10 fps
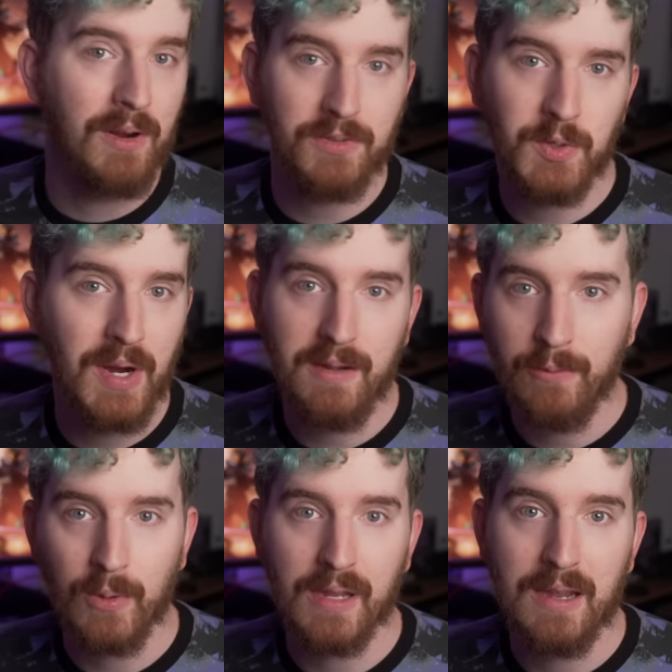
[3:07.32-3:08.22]
aren't trying
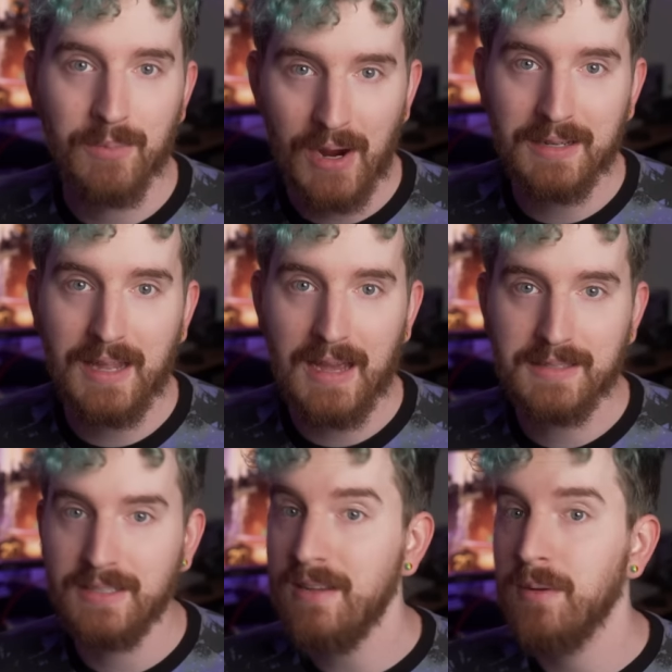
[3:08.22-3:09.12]
4K
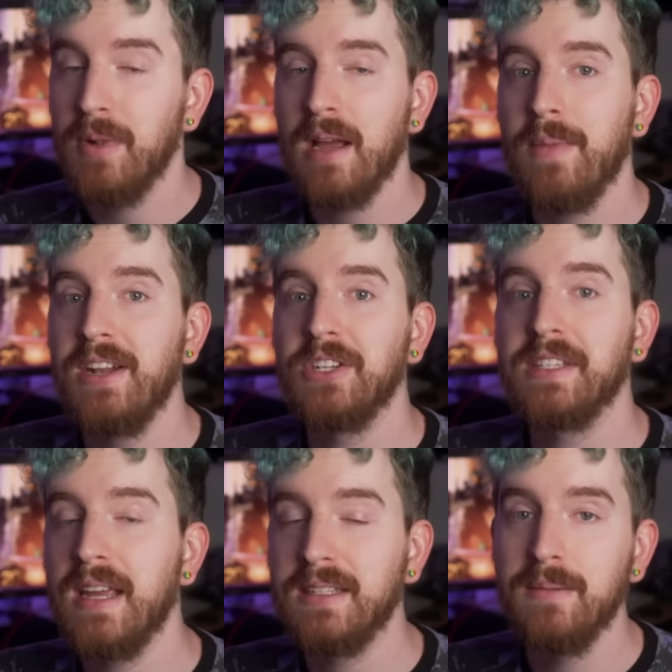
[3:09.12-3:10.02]
broadcasts, and even
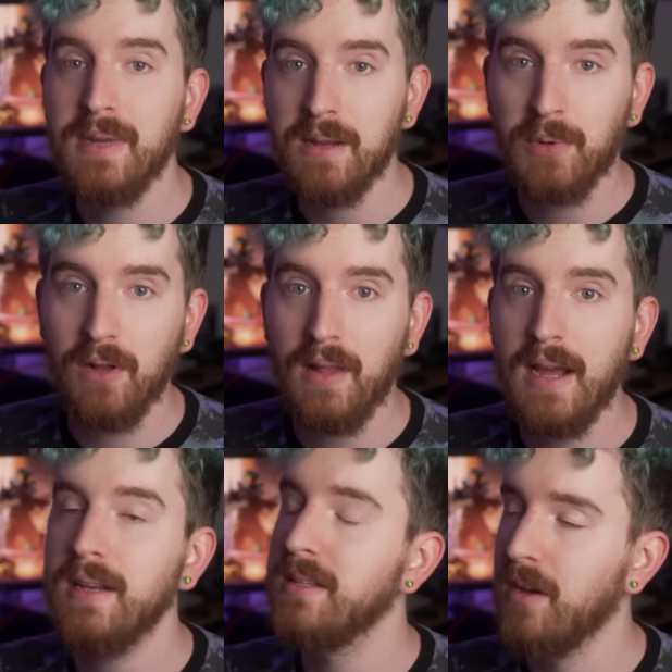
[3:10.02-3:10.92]
Blackmagic's ATEM Mini Pro
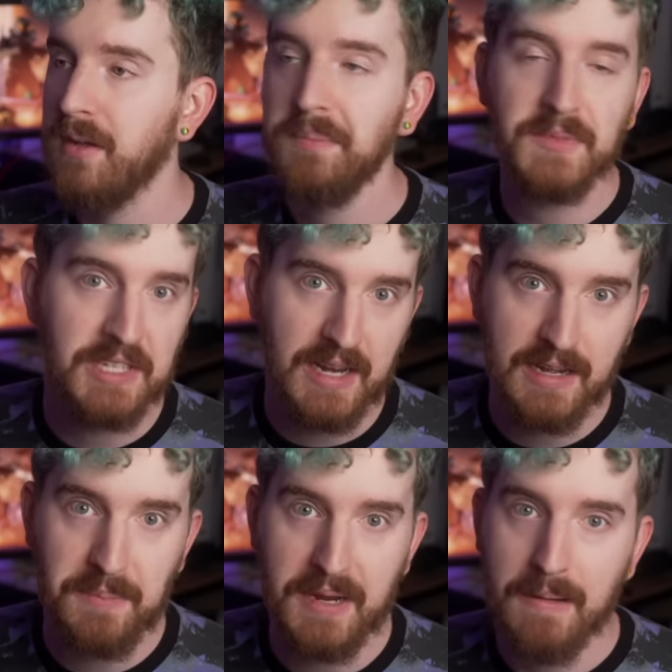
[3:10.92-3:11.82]
line is all
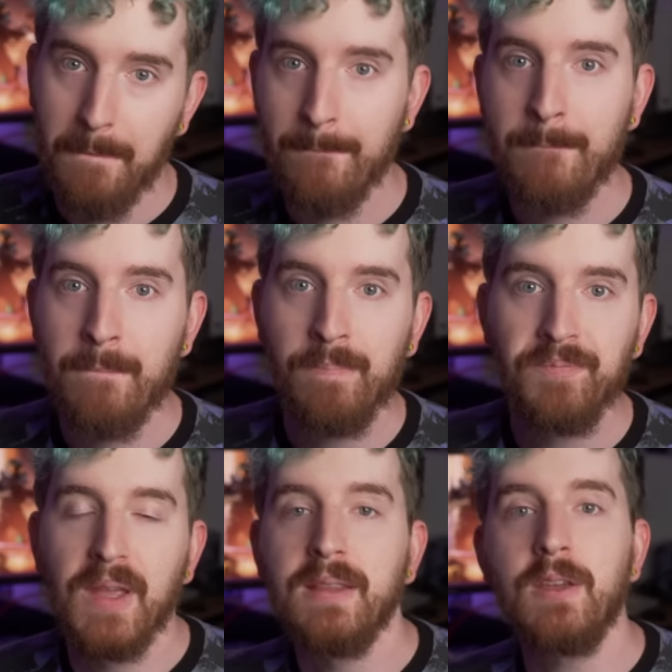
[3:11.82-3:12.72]
1080p.
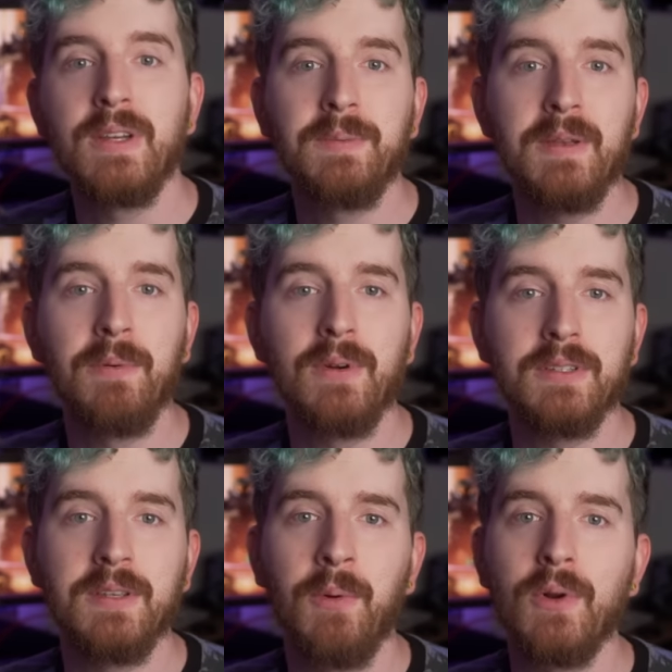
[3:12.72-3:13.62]
The USB
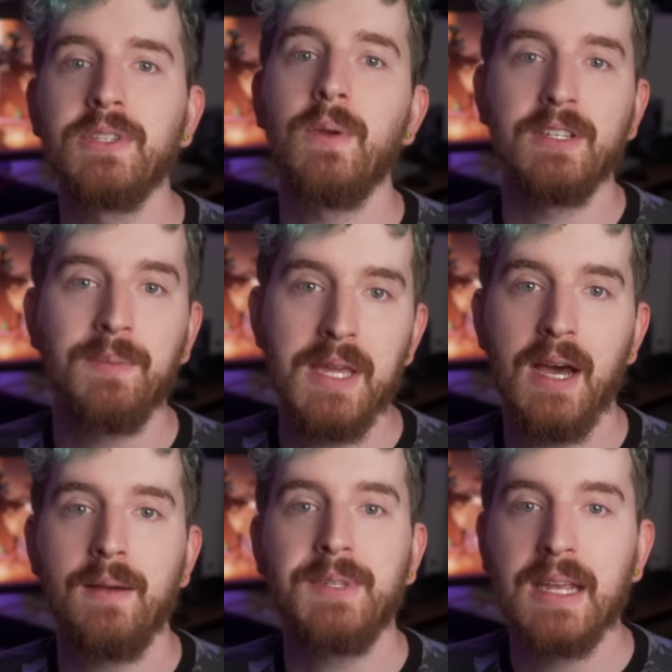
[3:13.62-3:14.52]
port supports USB
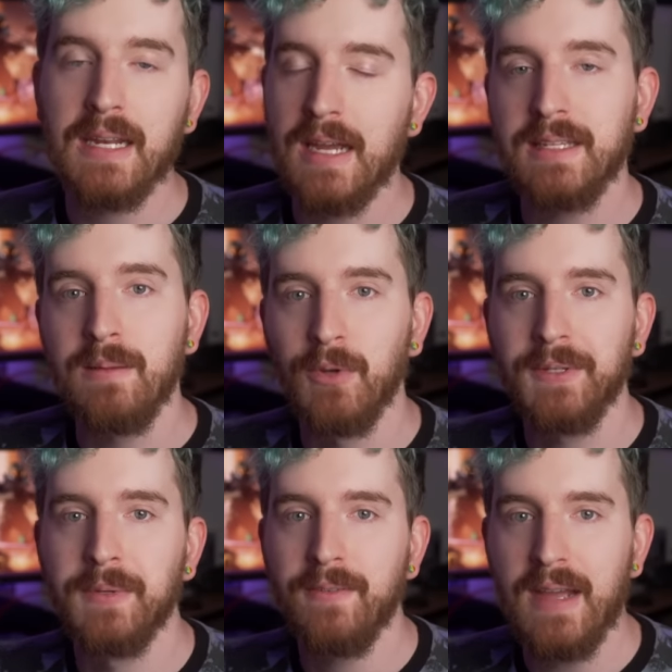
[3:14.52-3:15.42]
hubs and connecting
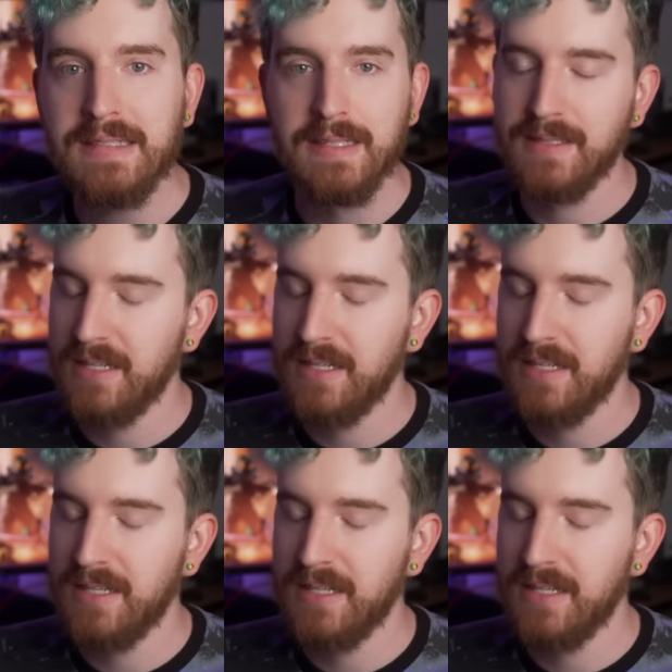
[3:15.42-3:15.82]
multiple devices,